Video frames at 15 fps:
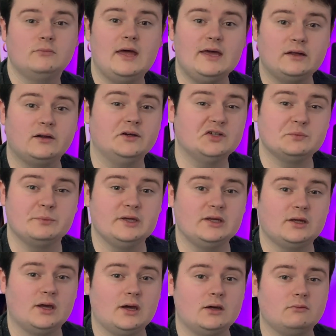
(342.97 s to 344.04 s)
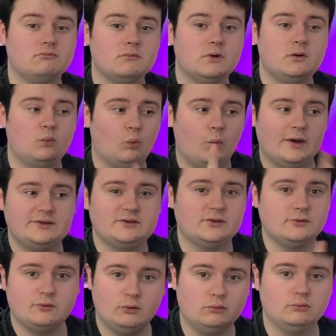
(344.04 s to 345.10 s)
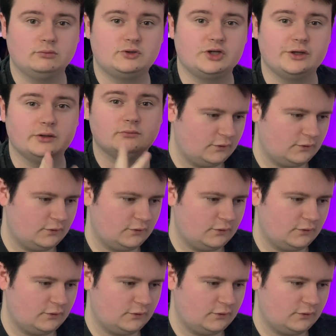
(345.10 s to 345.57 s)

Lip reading: English speaking, Western culture.